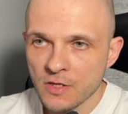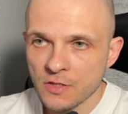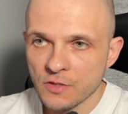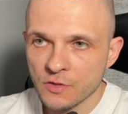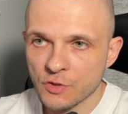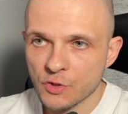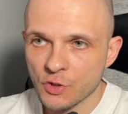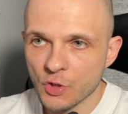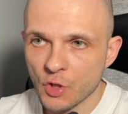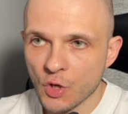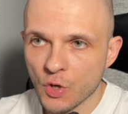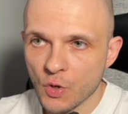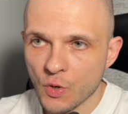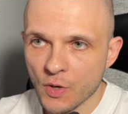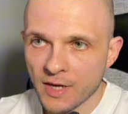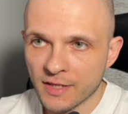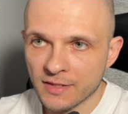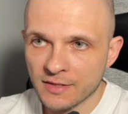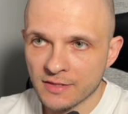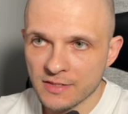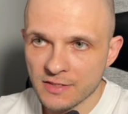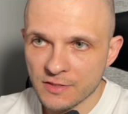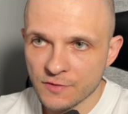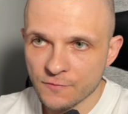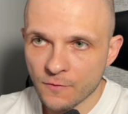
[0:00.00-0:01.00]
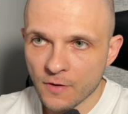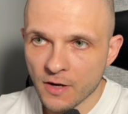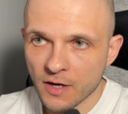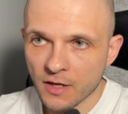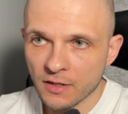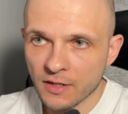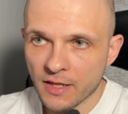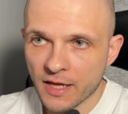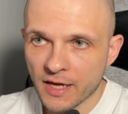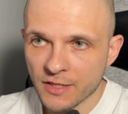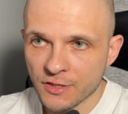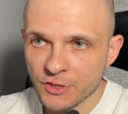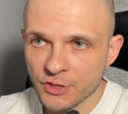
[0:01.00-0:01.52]
So, and this
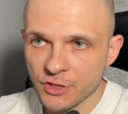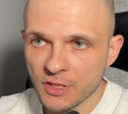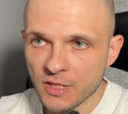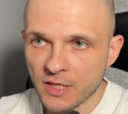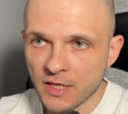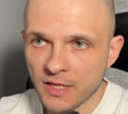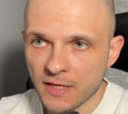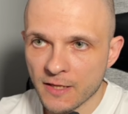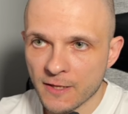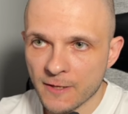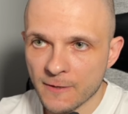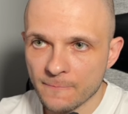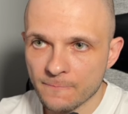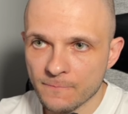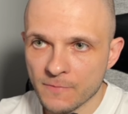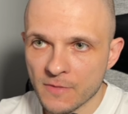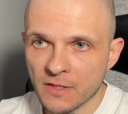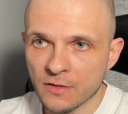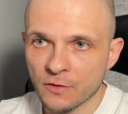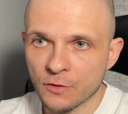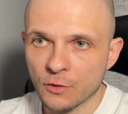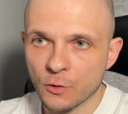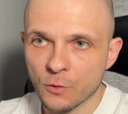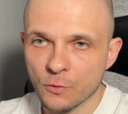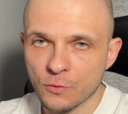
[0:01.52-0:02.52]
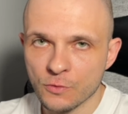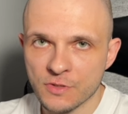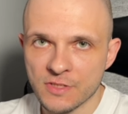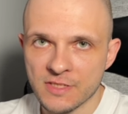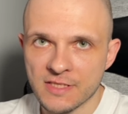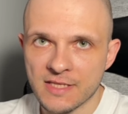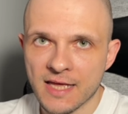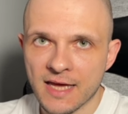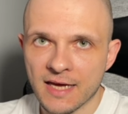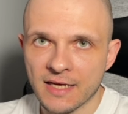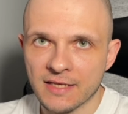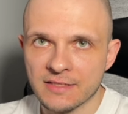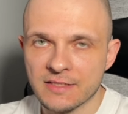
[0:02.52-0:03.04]
file actually includes
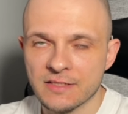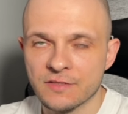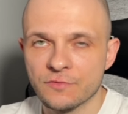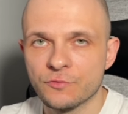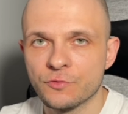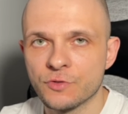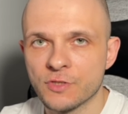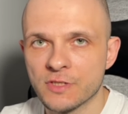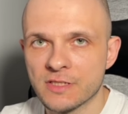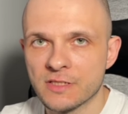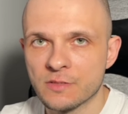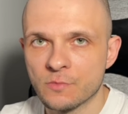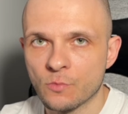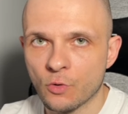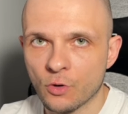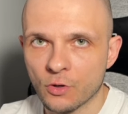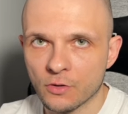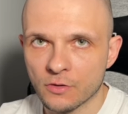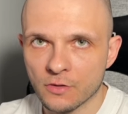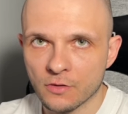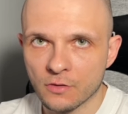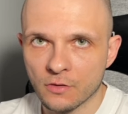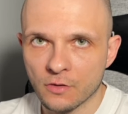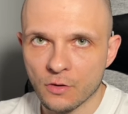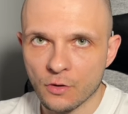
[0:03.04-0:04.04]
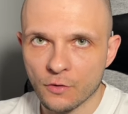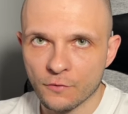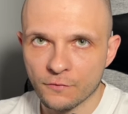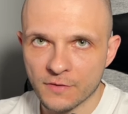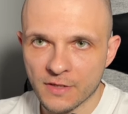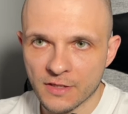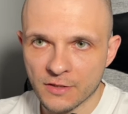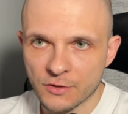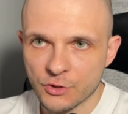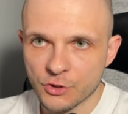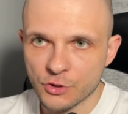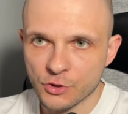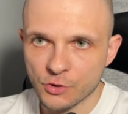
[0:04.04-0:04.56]
that 3D model of
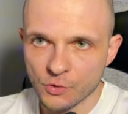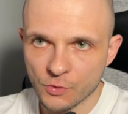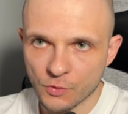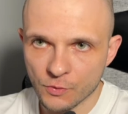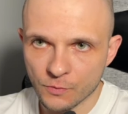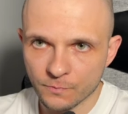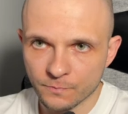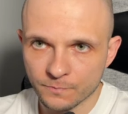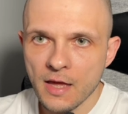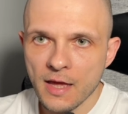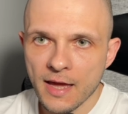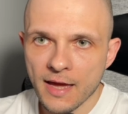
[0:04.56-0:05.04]
that shoe.